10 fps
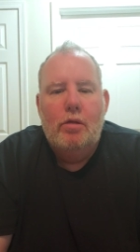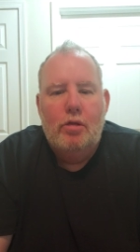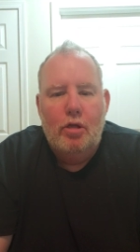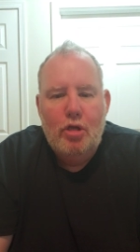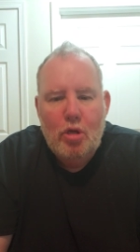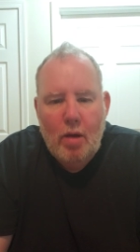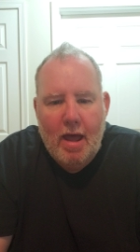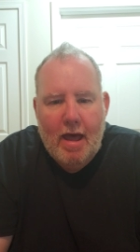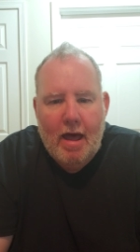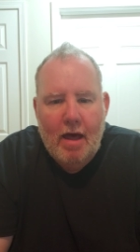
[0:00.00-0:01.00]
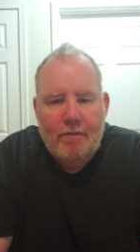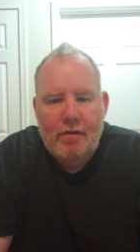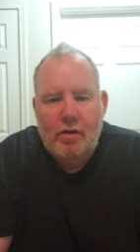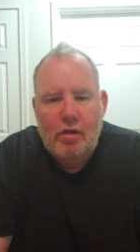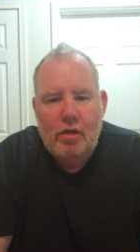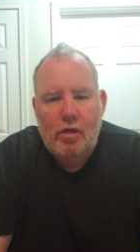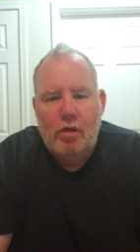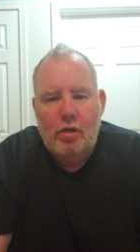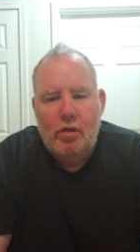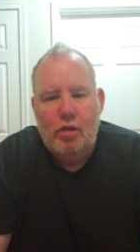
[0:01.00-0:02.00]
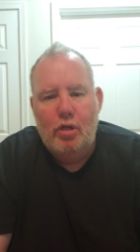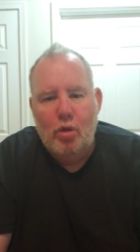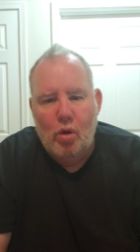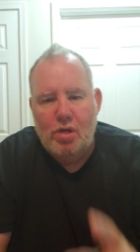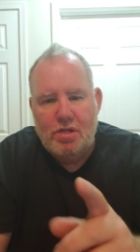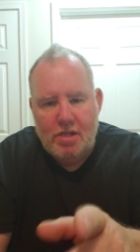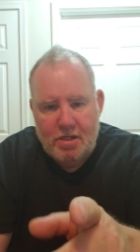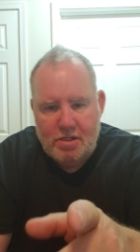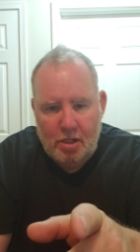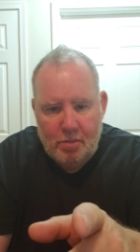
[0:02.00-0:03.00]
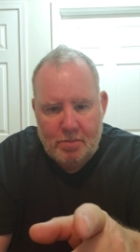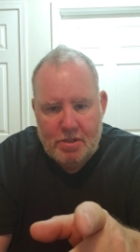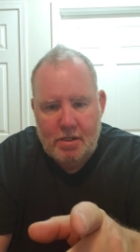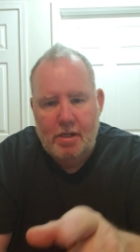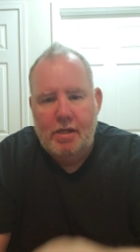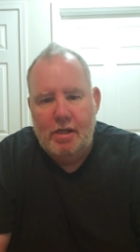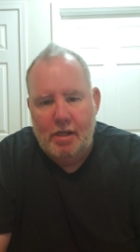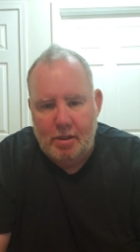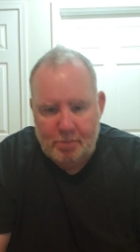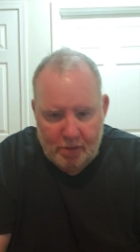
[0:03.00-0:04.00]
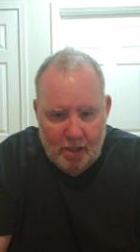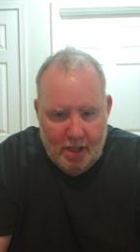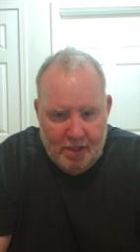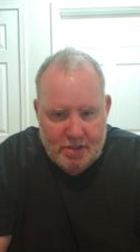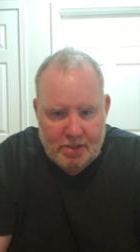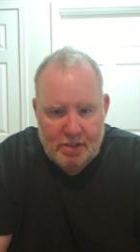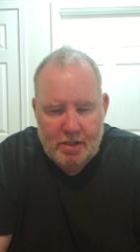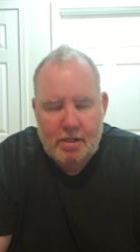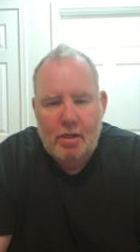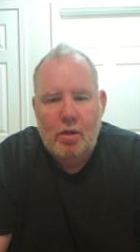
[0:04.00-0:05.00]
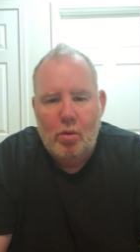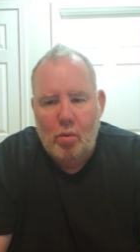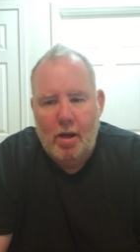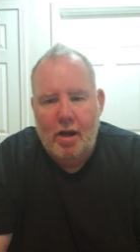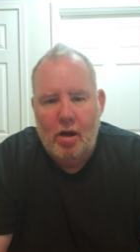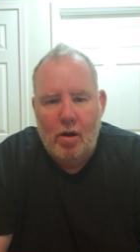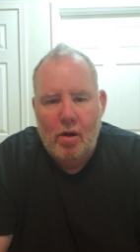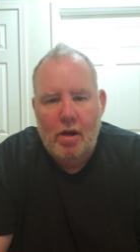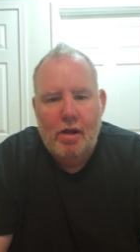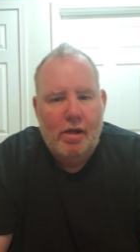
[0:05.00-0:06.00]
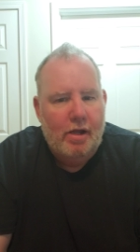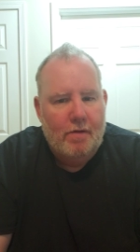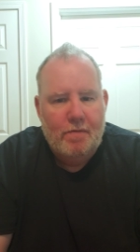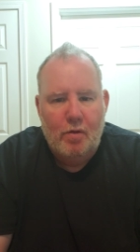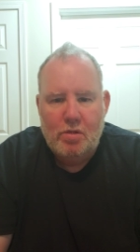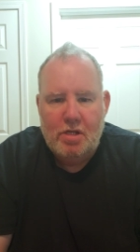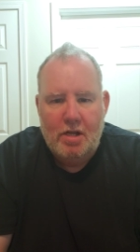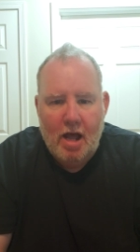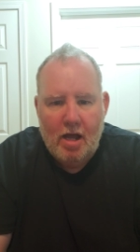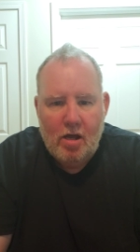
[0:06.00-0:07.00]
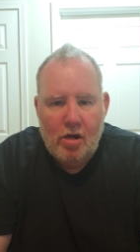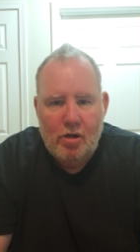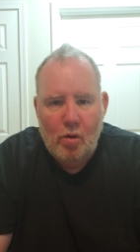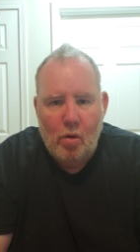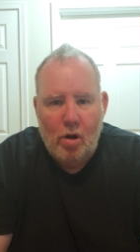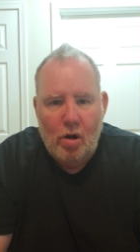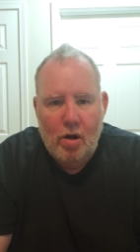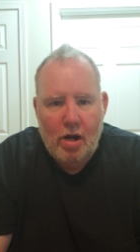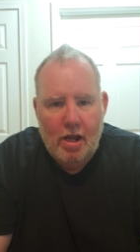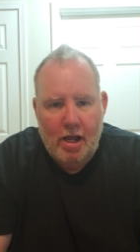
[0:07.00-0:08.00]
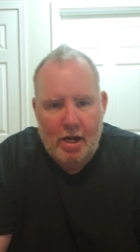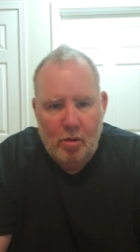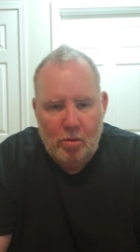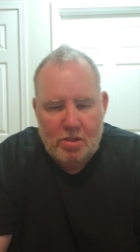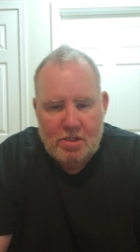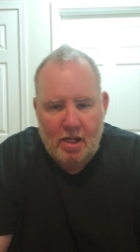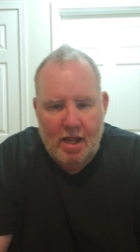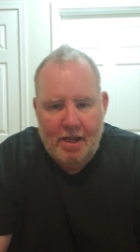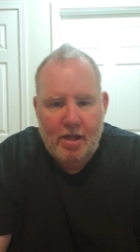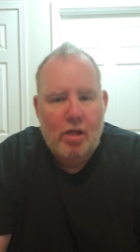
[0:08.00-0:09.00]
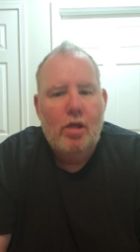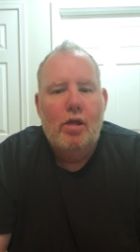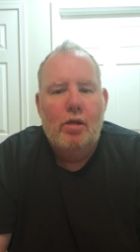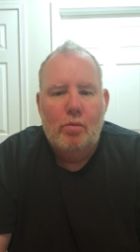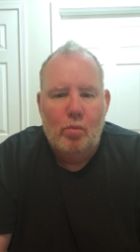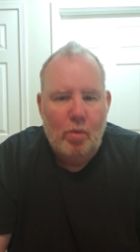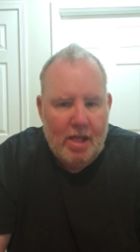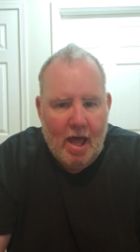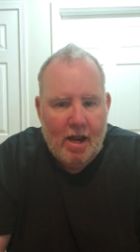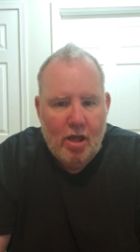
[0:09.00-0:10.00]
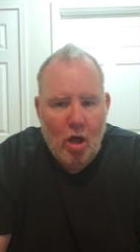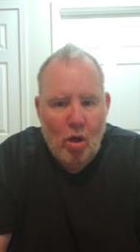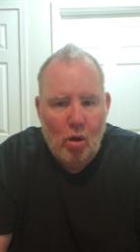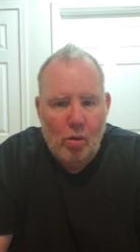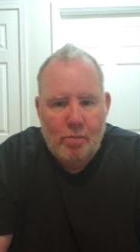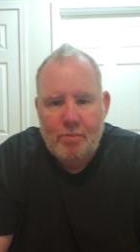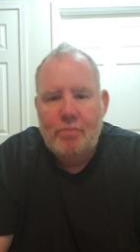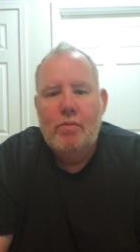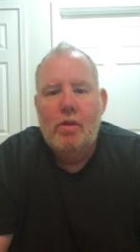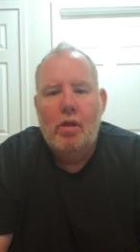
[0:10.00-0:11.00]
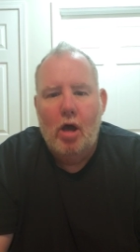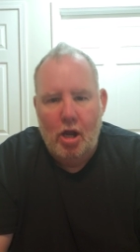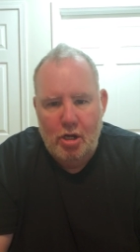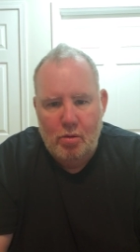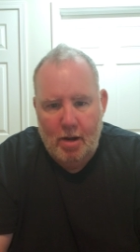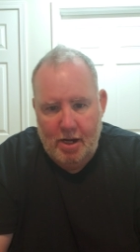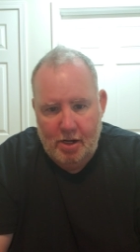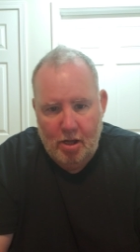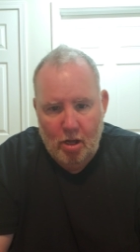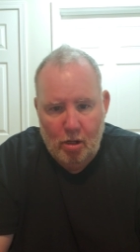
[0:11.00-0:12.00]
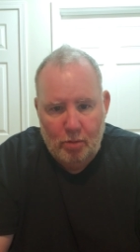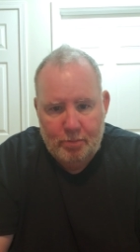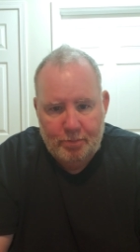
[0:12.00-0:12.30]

Do you have your systems in place where if there was a knock on a door and it was like, we gotta go, are you ready to go?